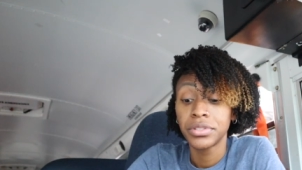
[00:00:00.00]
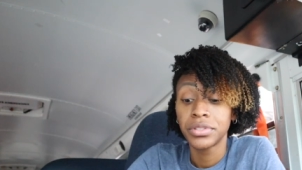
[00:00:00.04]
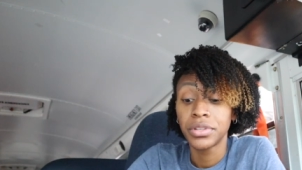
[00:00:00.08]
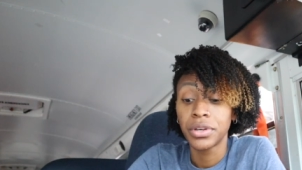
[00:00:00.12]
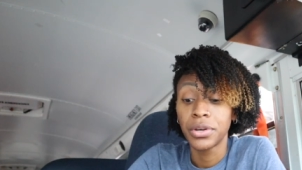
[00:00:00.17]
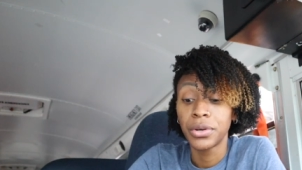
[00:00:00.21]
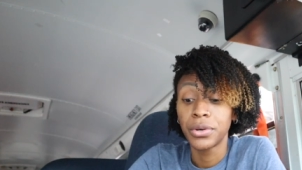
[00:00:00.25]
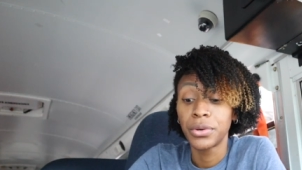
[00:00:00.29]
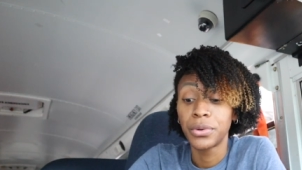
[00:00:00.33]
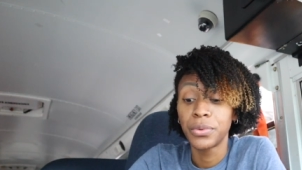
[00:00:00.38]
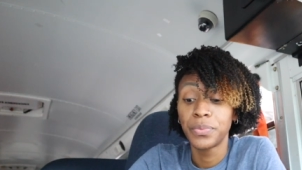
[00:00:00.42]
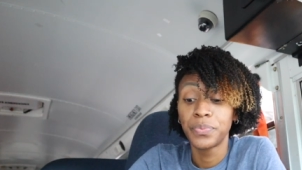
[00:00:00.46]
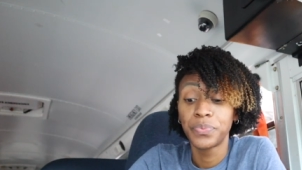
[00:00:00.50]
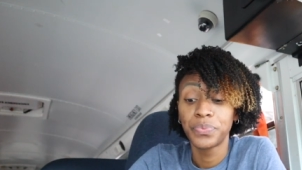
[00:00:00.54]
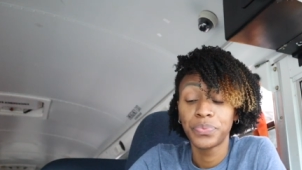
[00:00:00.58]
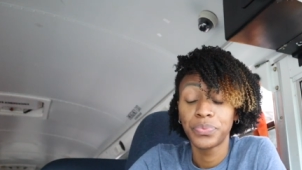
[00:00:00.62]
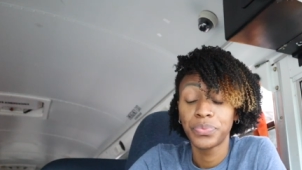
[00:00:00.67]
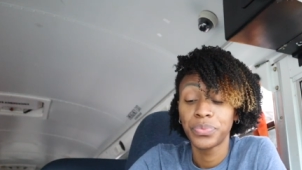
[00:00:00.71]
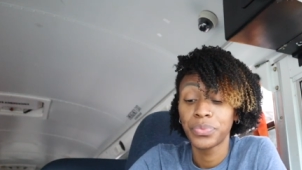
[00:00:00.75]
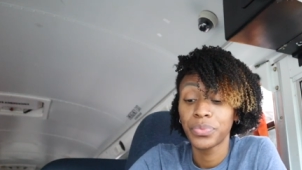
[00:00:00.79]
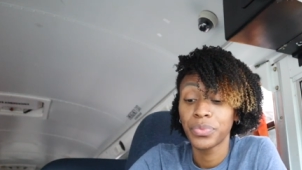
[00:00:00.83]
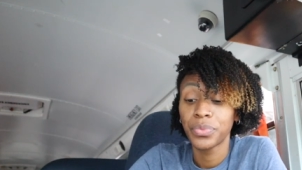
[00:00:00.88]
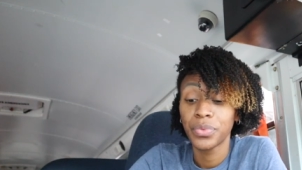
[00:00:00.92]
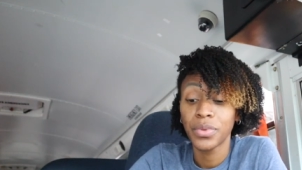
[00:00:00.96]
So
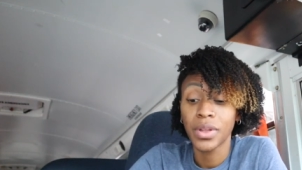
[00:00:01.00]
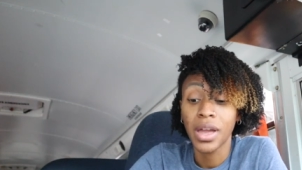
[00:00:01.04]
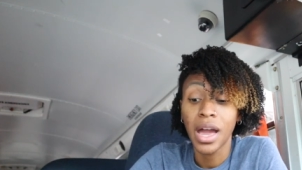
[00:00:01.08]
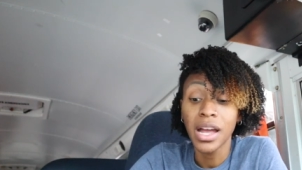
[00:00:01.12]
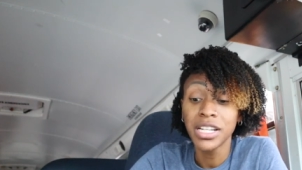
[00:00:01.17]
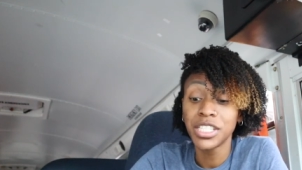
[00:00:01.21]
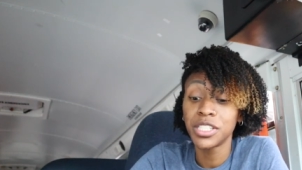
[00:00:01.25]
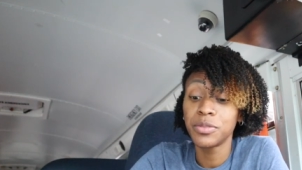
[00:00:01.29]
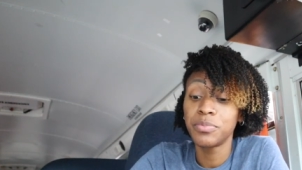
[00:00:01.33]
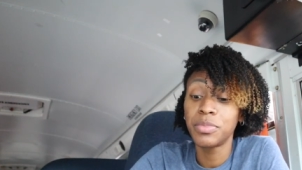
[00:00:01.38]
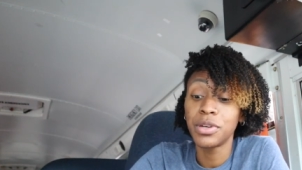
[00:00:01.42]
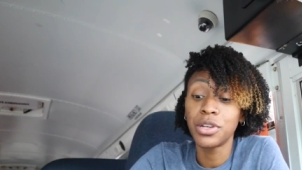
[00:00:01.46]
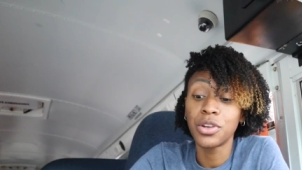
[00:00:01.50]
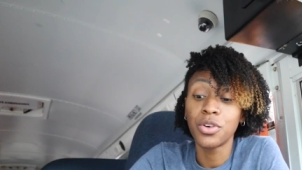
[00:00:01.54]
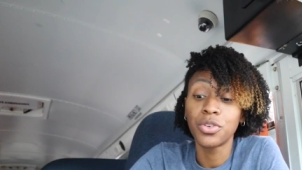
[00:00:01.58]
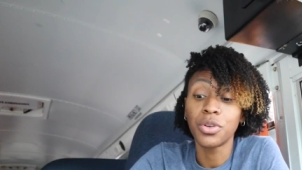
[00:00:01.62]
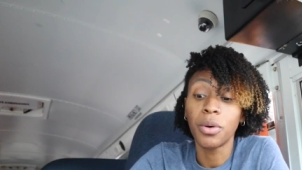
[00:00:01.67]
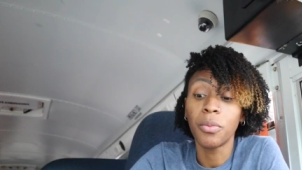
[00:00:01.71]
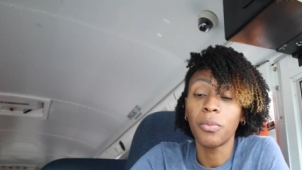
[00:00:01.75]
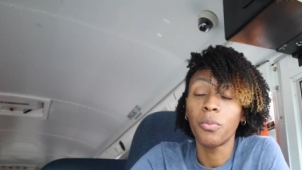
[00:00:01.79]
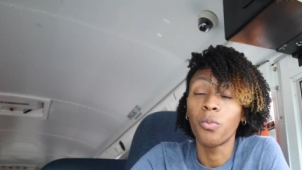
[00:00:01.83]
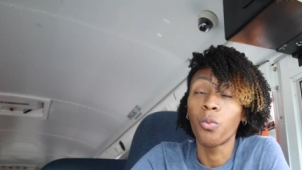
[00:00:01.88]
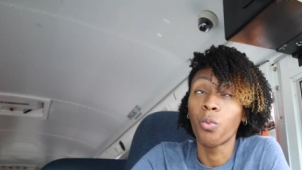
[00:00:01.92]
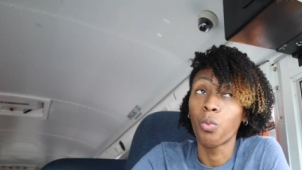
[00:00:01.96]
I just been on
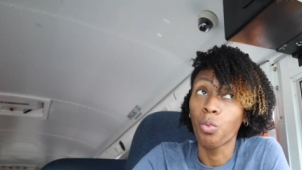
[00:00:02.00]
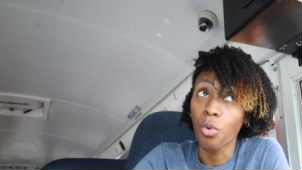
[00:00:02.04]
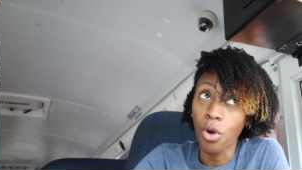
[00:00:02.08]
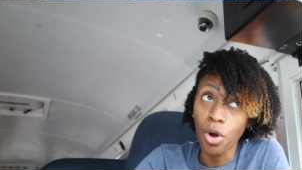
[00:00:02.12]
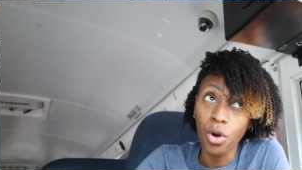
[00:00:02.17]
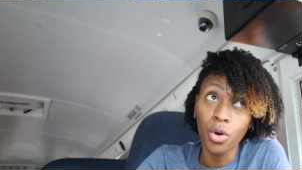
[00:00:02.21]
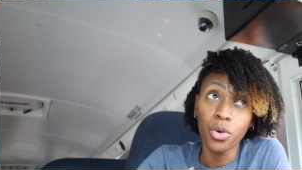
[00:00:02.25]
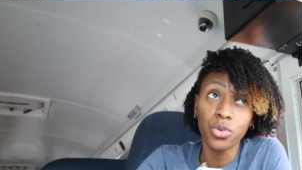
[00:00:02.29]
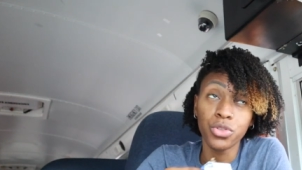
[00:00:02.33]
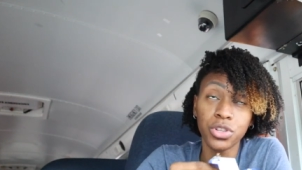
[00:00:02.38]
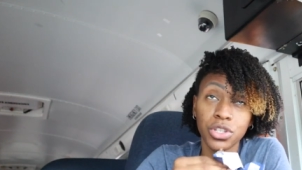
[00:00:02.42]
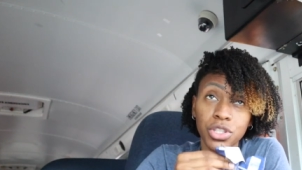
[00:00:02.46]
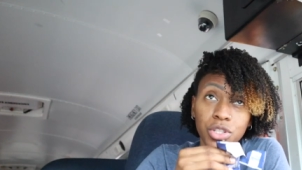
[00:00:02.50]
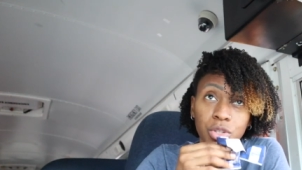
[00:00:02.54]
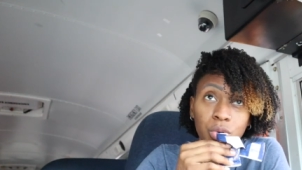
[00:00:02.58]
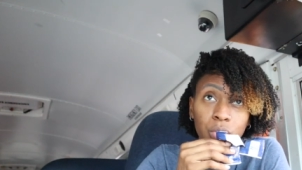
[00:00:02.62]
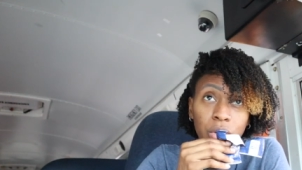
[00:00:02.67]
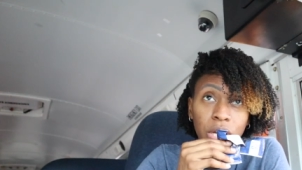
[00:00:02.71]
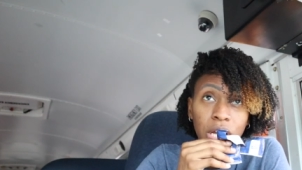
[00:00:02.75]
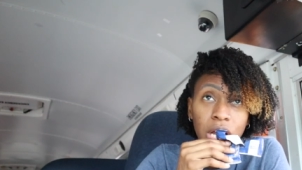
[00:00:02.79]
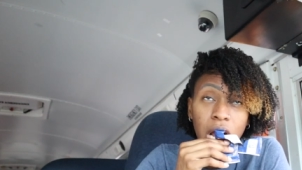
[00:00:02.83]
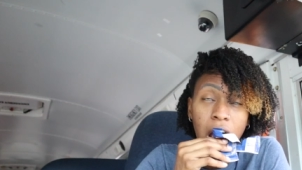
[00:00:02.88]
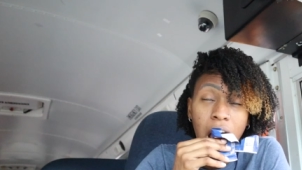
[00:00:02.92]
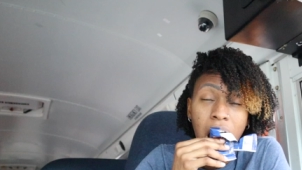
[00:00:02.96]
a roll this school
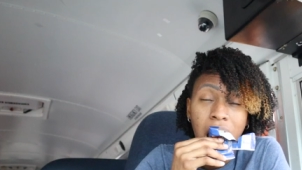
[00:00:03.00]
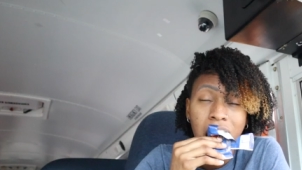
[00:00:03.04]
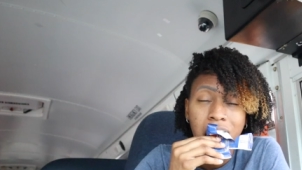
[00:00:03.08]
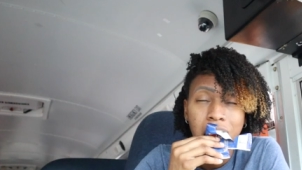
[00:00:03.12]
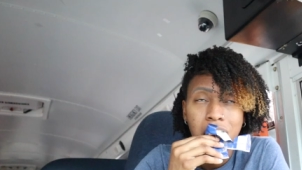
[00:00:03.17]
year.